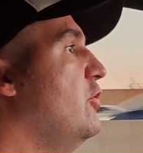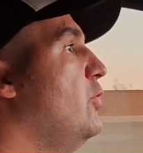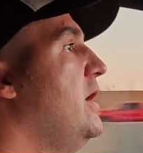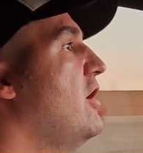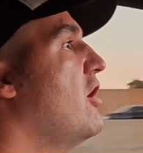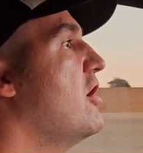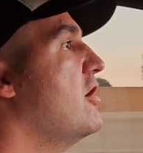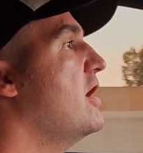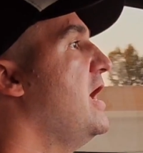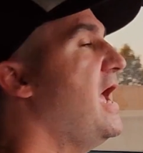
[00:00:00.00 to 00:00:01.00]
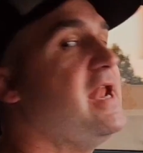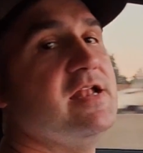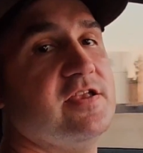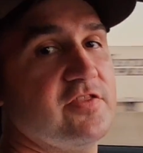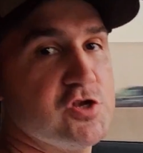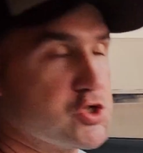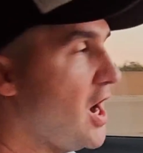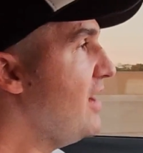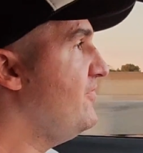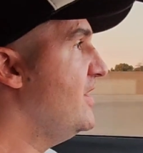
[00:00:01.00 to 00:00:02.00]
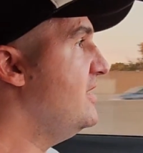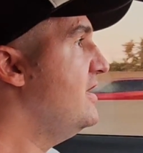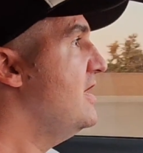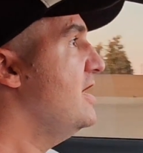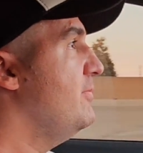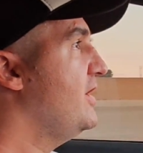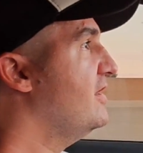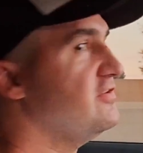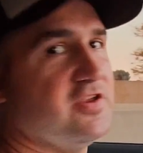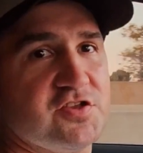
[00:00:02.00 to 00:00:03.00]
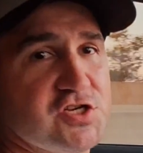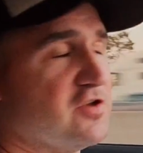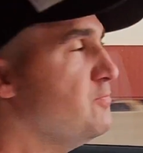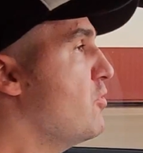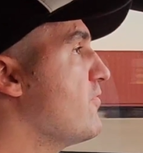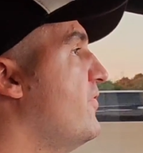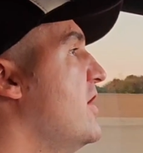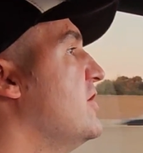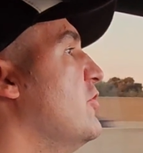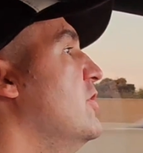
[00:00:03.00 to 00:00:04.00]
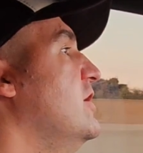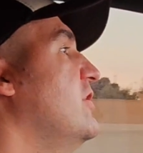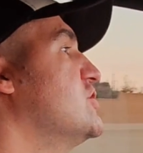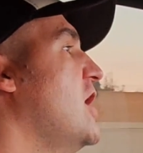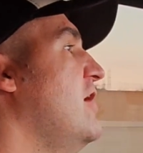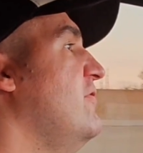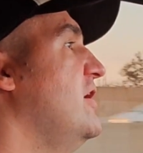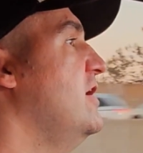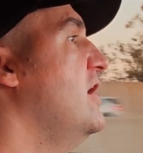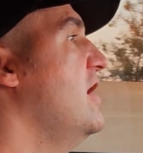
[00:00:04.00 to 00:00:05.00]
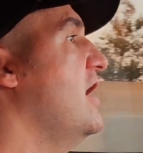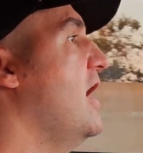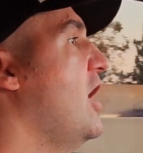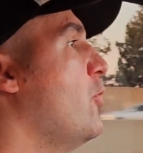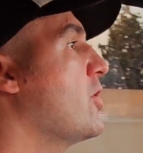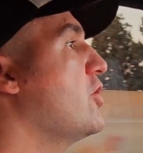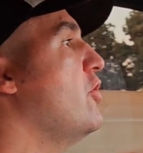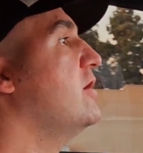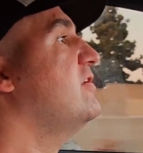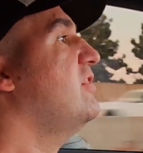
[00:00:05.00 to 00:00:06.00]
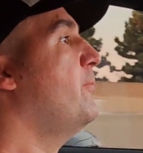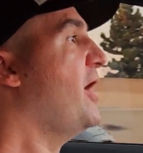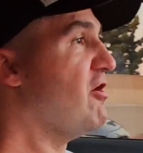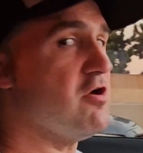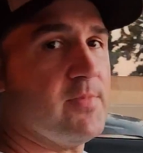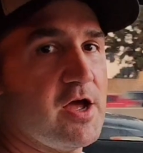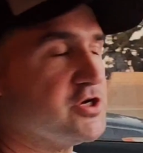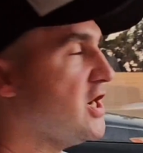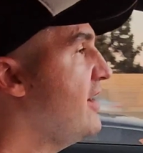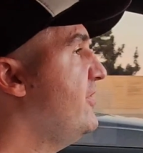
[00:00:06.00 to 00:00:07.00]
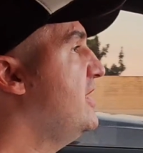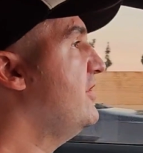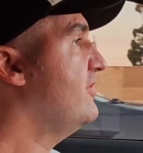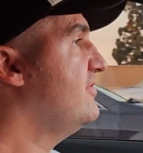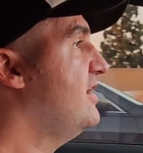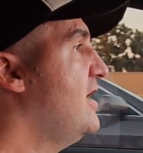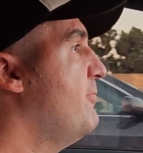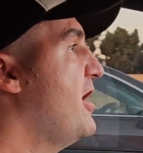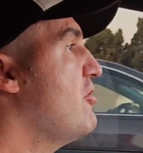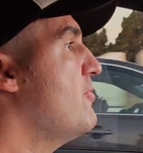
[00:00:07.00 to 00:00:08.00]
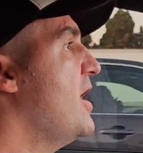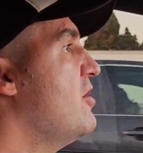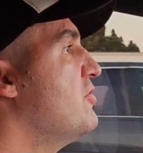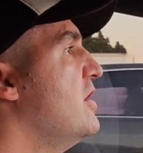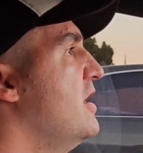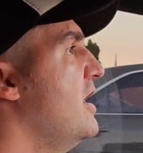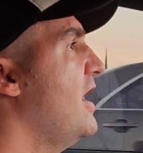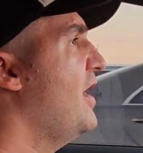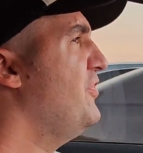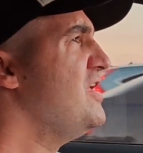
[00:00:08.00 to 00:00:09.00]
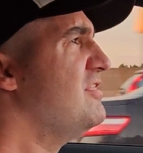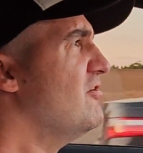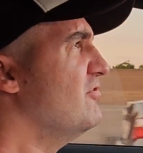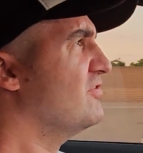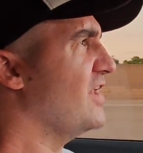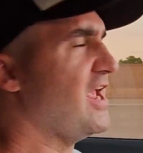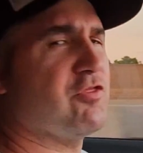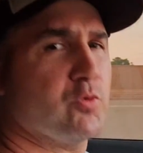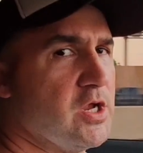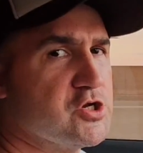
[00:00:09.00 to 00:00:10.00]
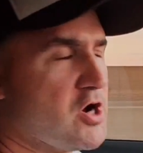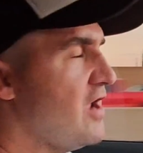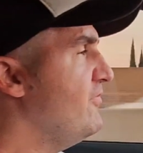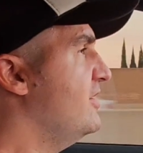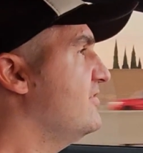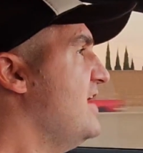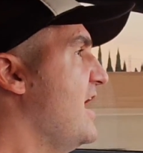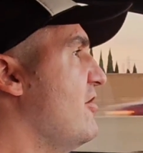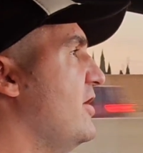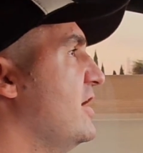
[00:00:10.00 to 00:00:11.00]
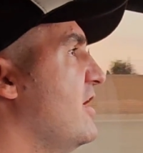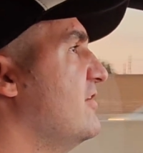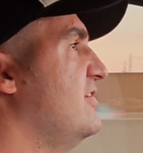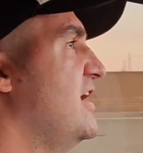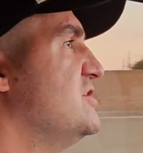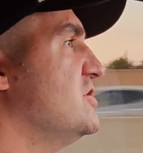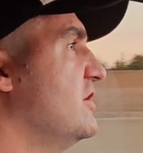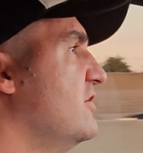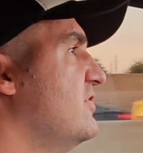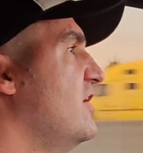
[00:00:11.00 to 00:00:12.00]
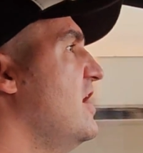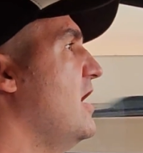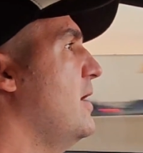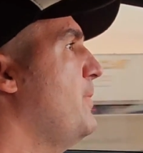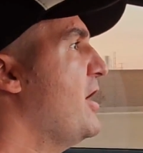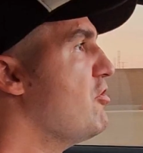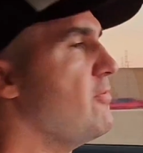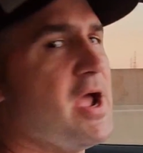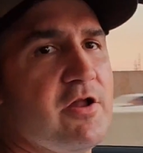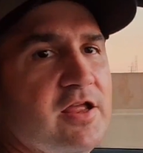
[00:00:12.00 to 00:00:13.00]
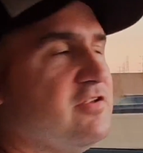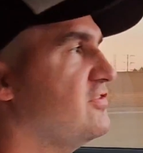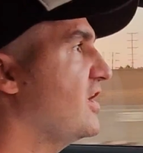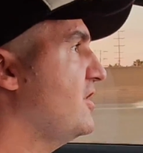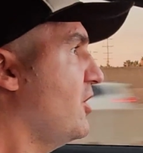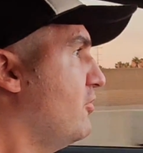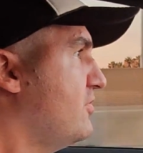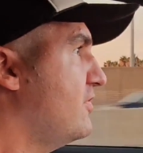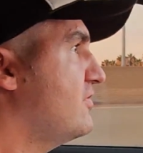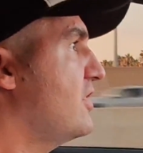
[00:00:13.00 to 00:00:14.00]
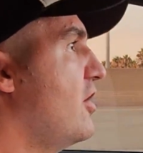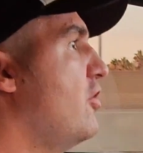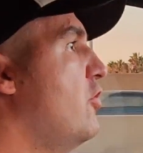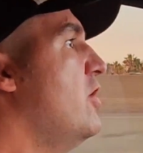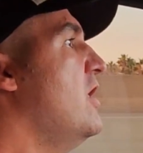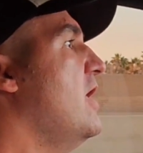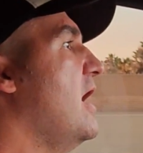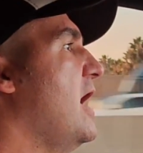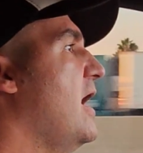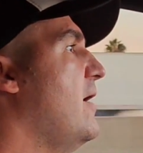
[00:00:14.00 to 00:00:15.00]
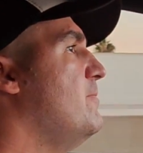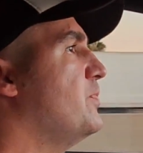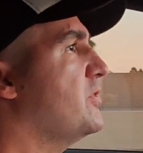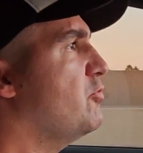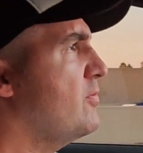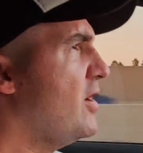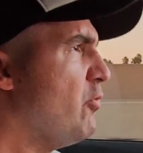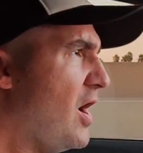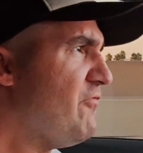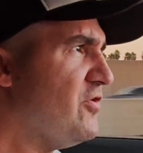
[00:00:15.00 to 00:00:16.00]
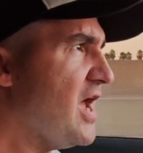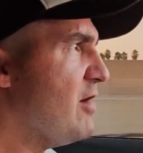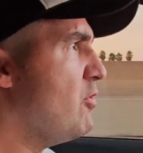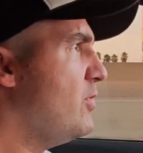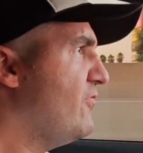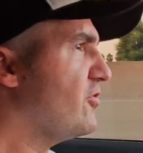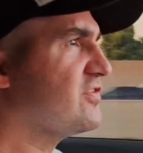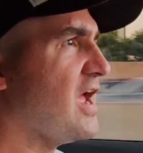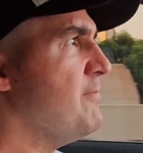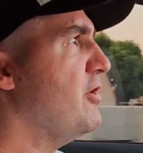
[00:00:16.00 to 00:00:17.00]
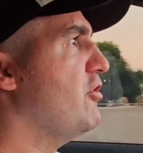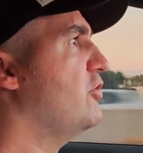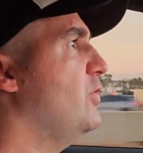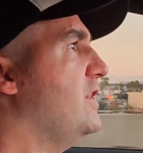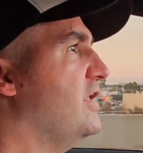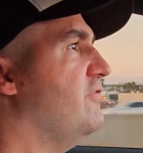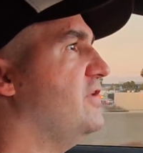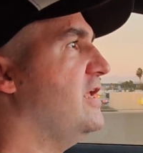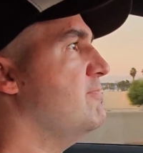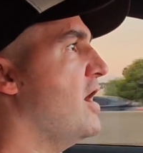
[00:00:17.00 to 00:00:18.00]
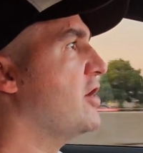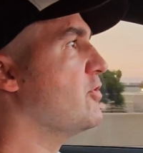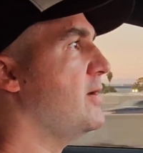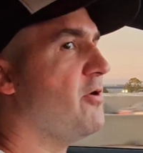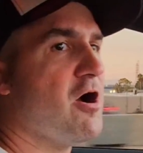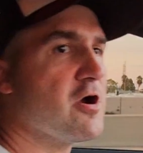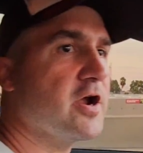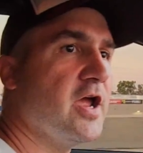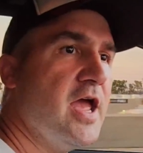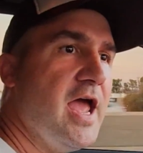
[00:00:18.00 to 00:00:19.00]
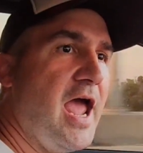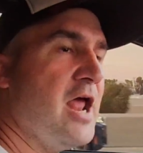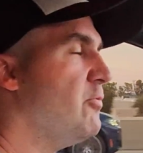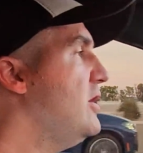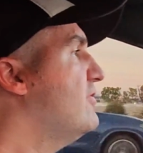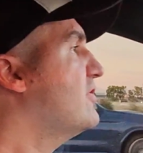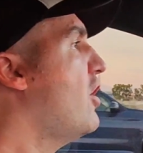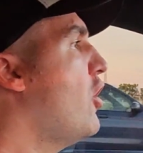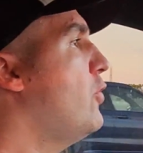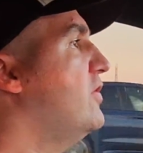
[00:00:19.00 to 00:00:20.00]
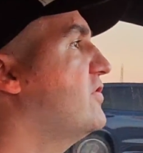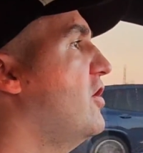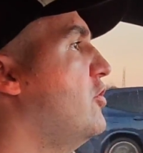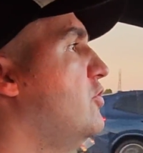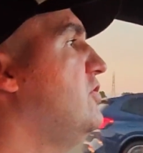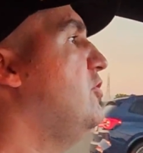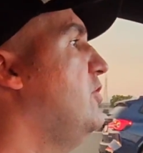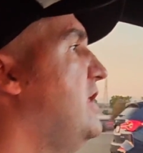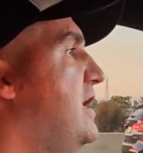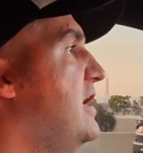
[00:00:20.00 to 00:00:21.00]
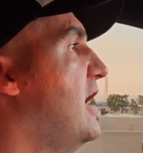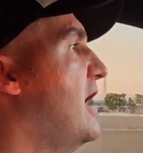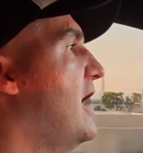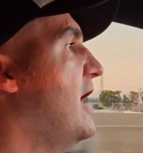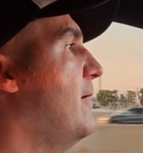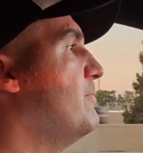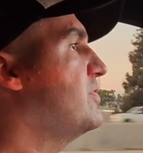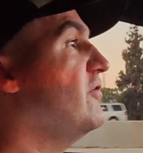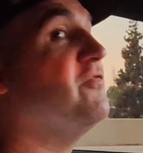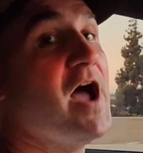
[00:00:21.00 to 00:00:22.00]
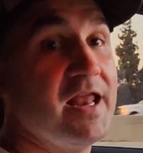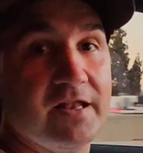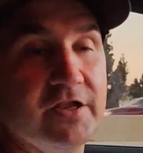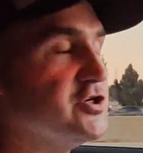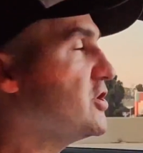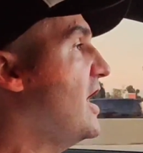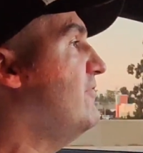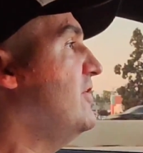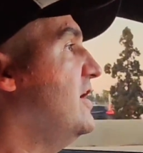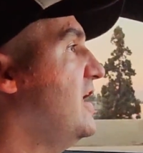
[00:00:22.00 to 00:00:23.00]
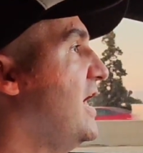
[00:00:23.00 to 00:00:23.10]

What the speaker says: We are headed to the drive-in because it's just more fun going to the drive-in. We're going to the Paramount drive-in in the city of Paramount. I think there's like 3 drive-ins now in Los Angeles. Paramount is the closest though. When my wife and I, when we first got married, we lived in Monterey Park, and we used to always go to the Vineland drive-in.